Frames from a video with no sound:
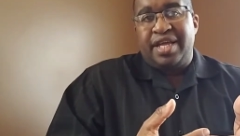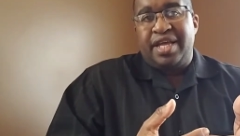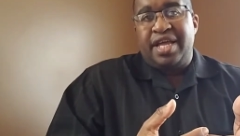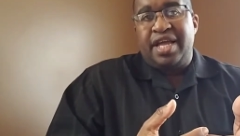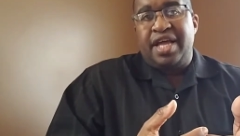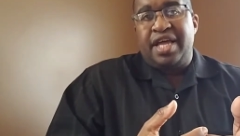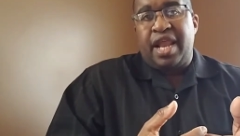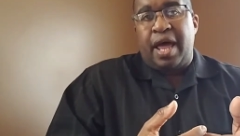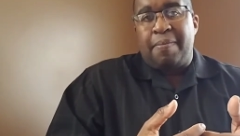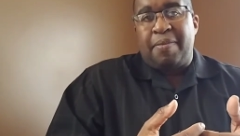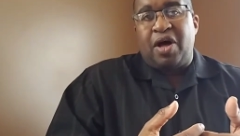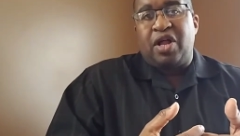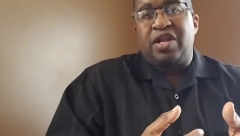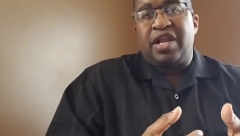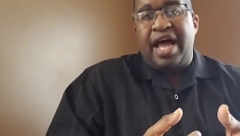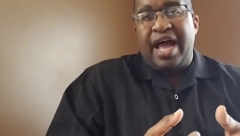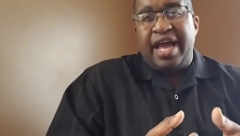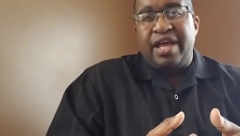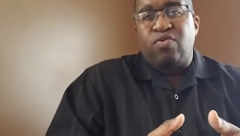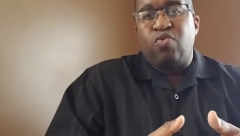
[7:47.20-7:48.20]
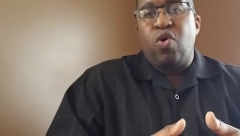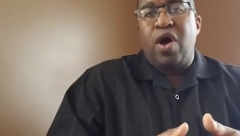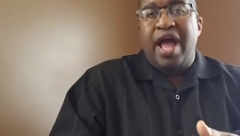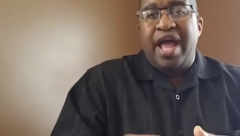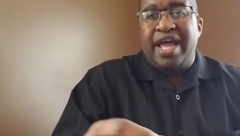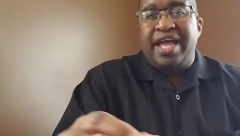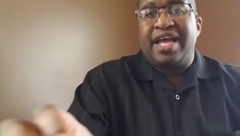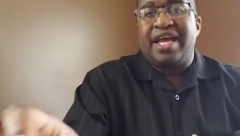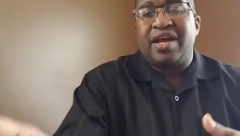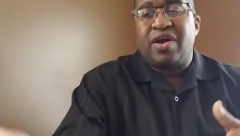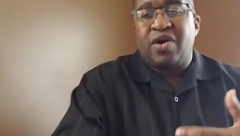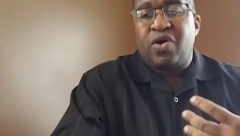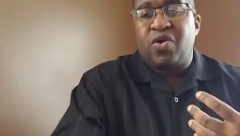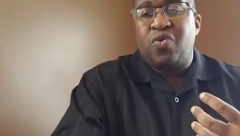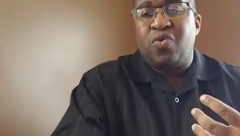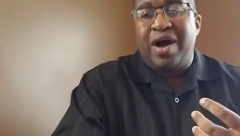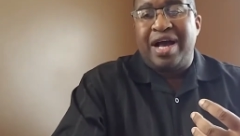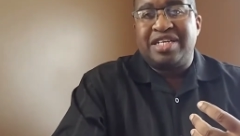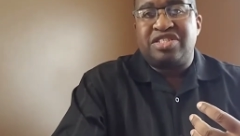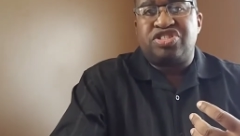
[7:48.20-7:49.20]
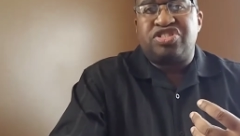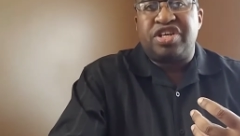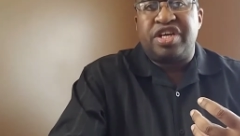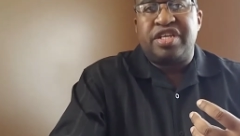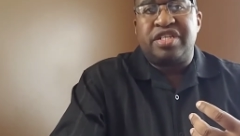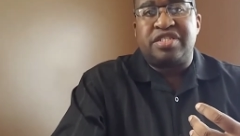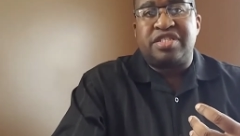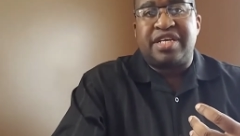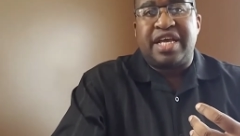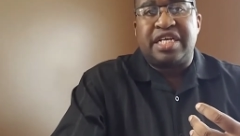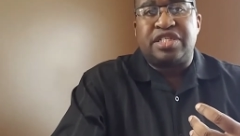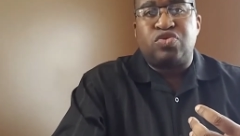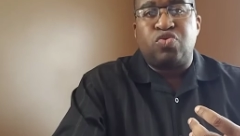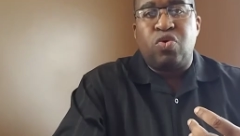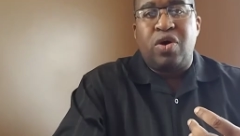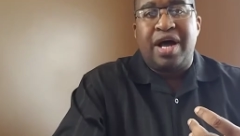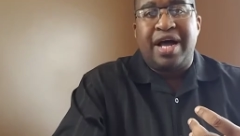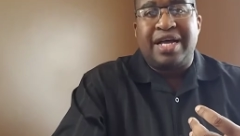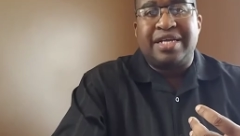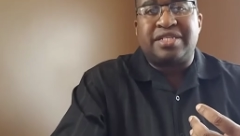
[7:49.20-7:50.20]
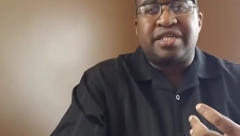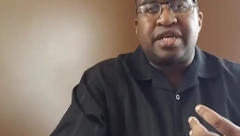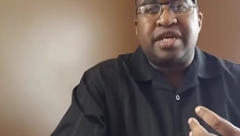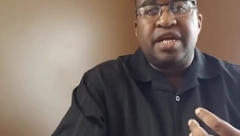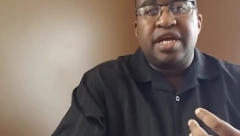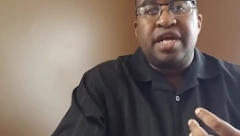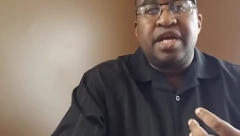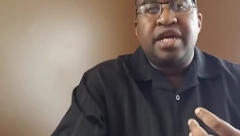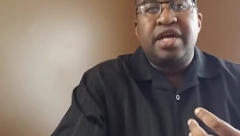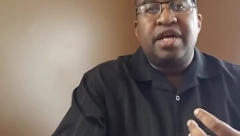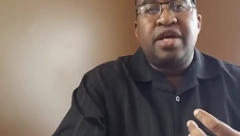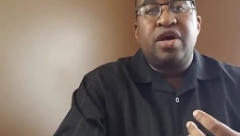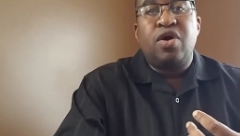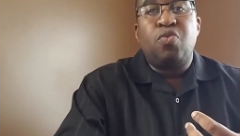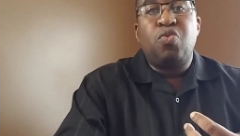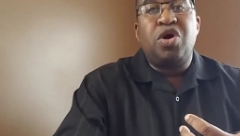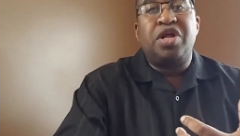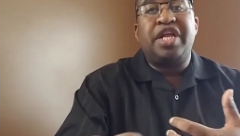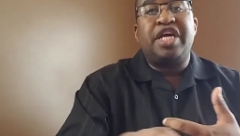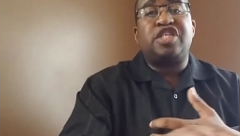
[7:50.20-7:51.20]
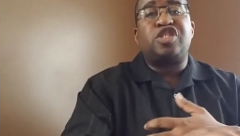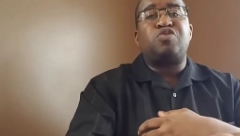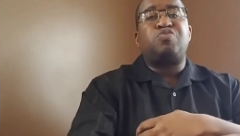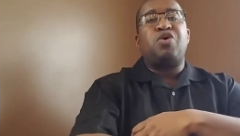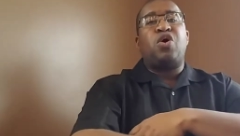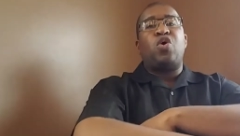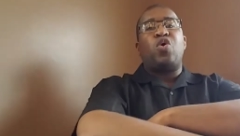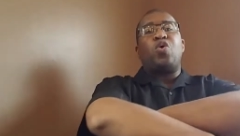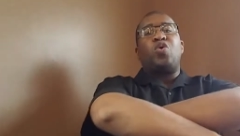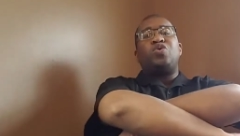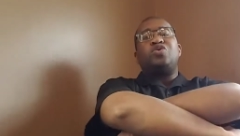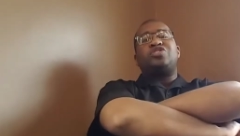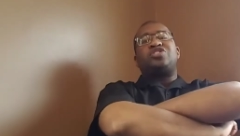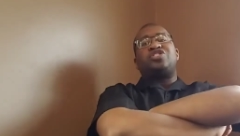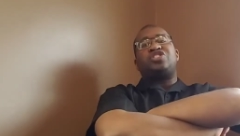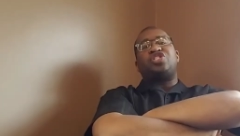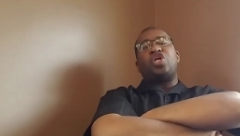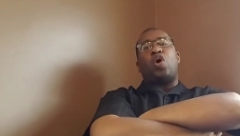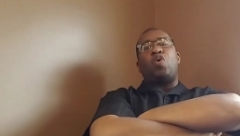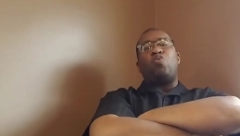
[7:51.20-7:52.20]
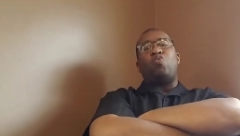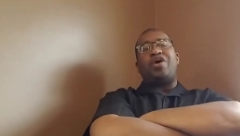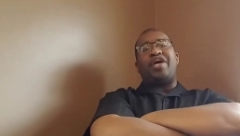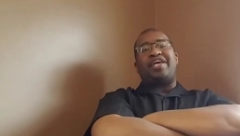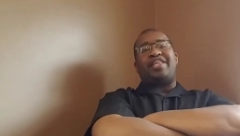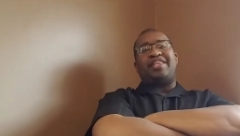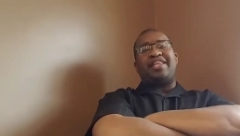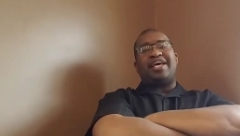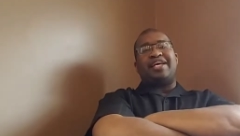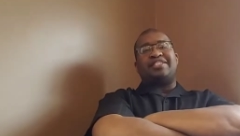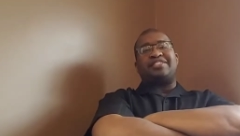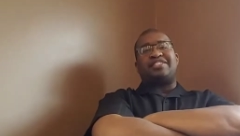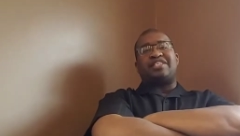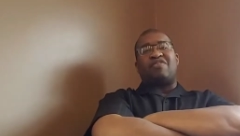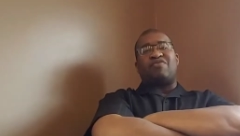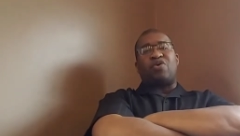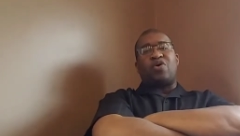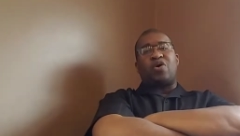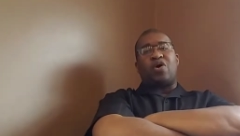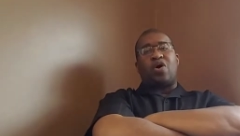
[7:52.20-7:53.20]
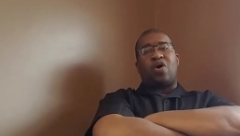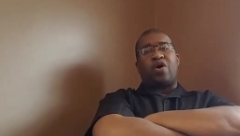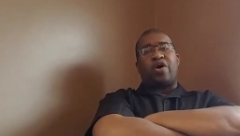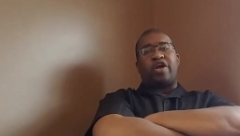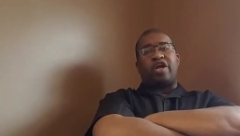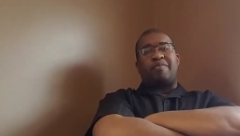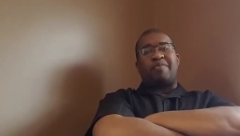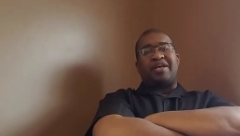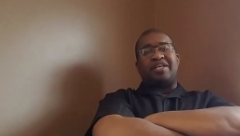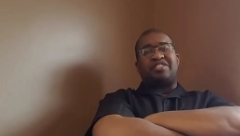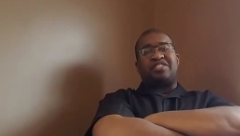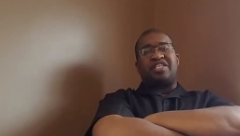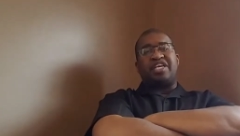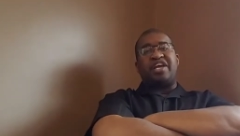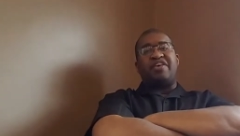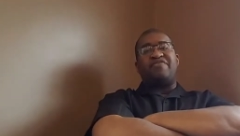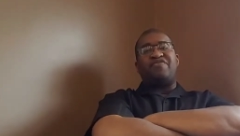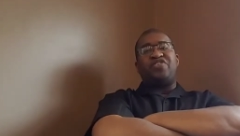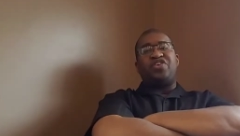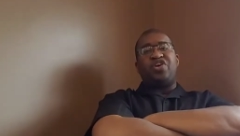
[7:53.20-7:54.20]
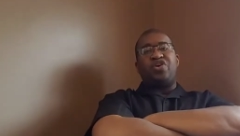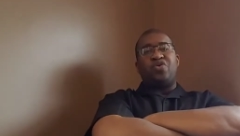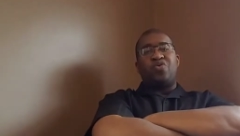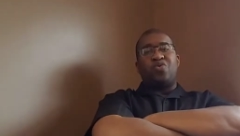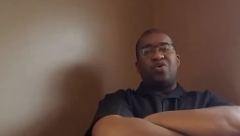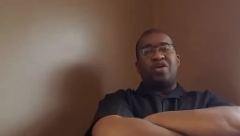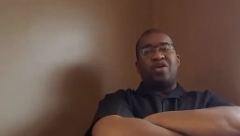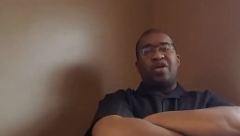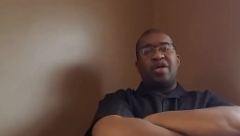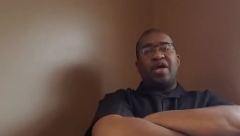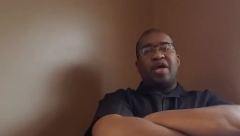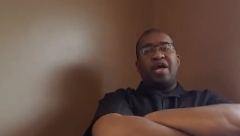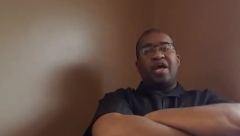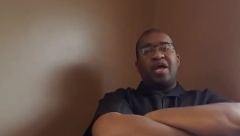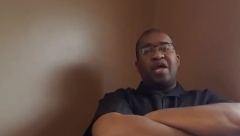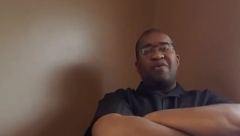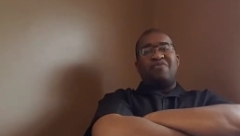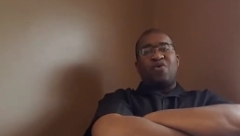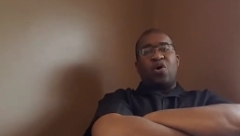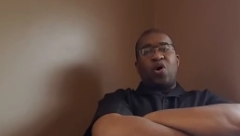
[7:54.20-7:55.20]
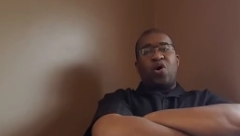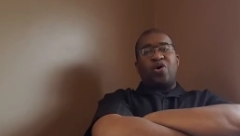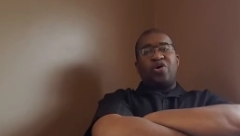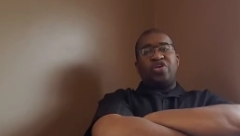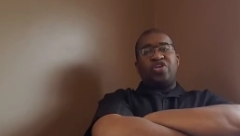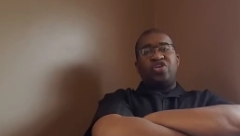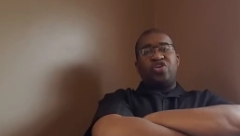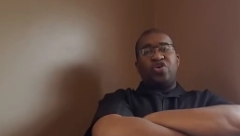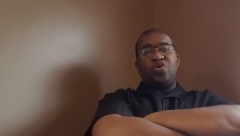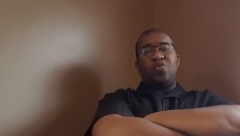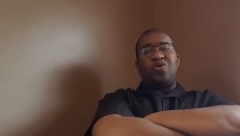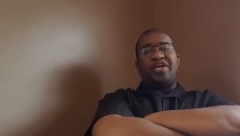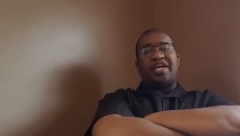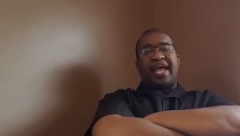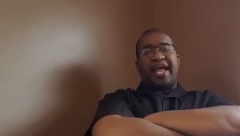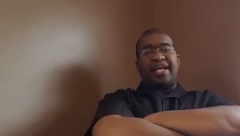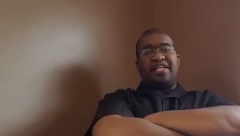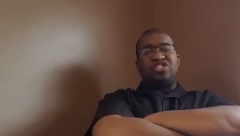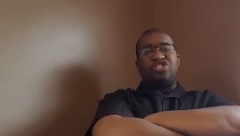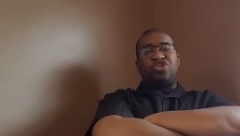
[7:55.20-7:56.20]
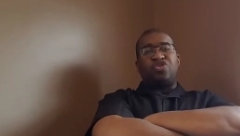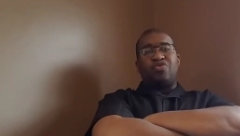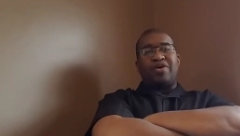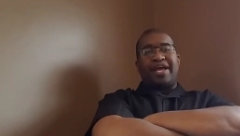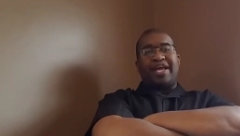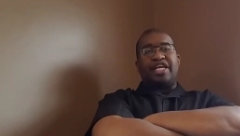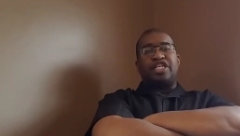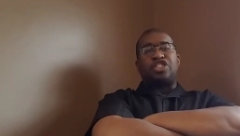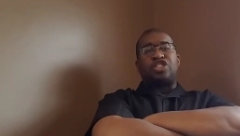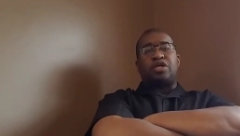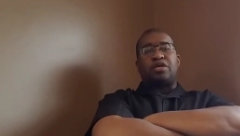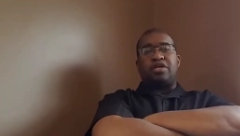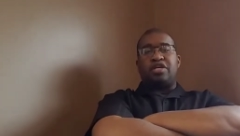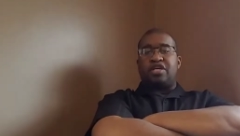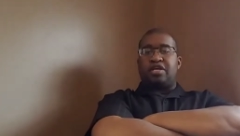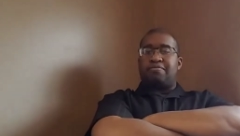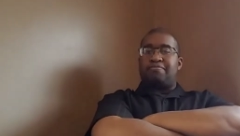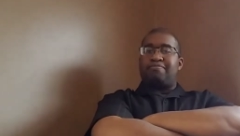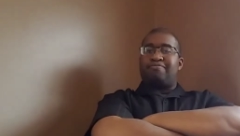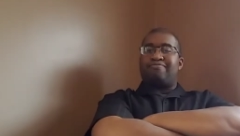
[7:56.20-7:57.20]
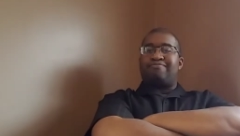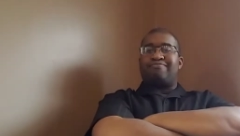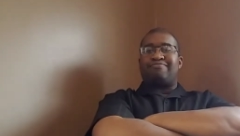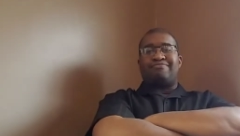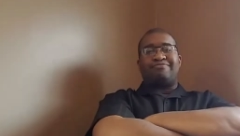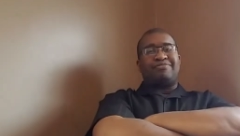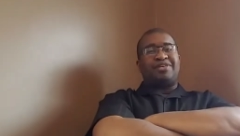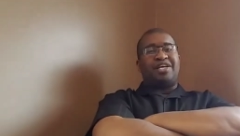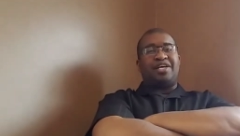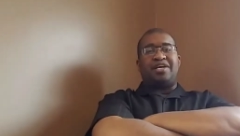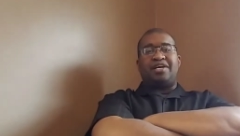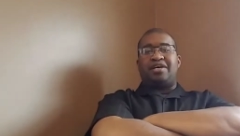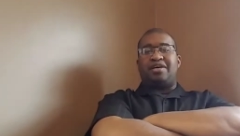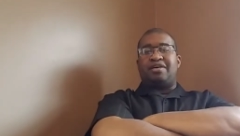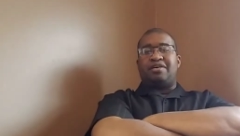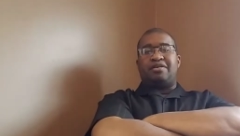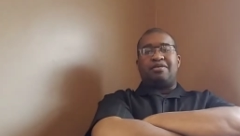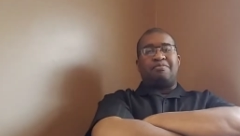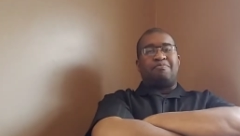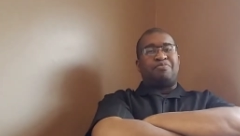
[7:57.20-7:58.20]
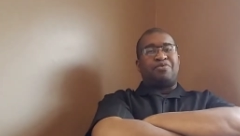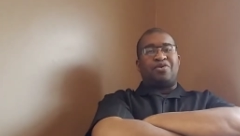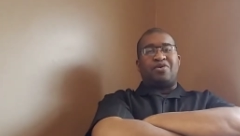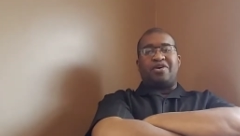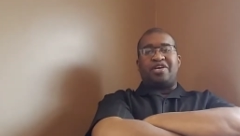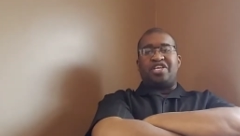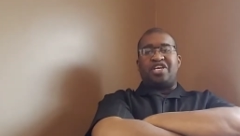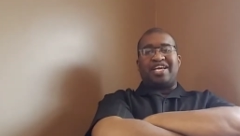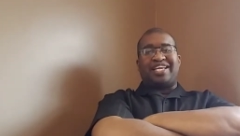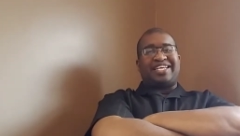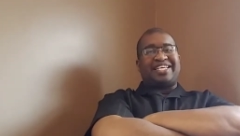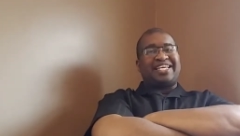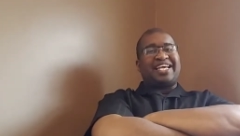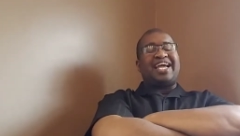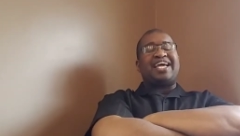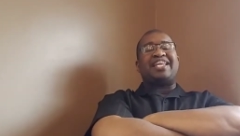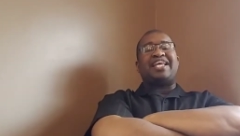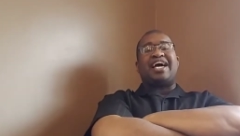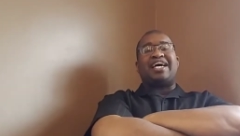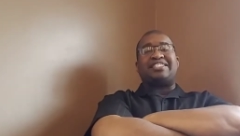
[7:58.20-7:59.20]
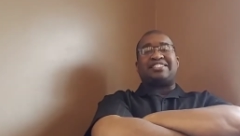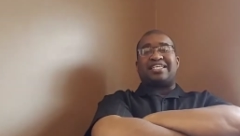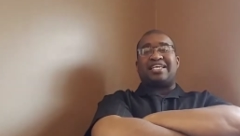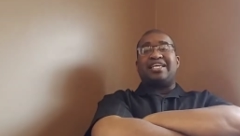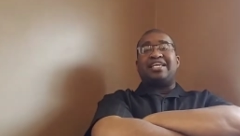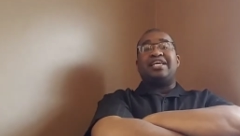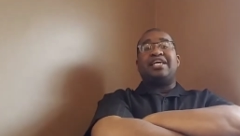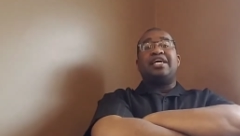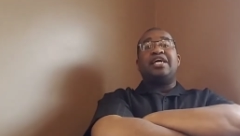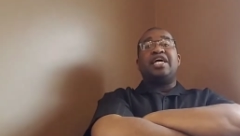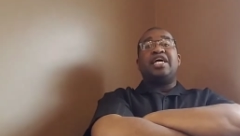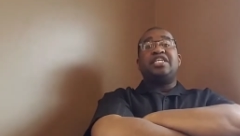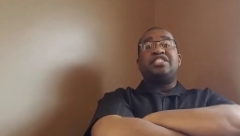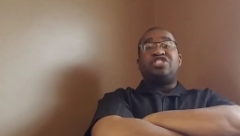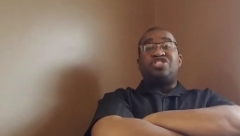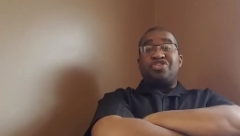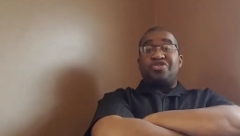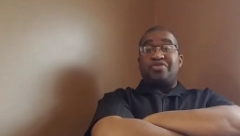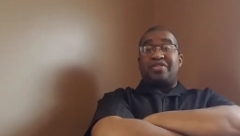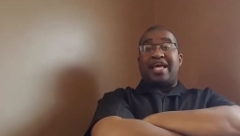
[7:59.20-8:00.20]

in a polite way questions, guess what? will expose the weakness of our arguments. If you, if all you can do is, oh boy, you cannot do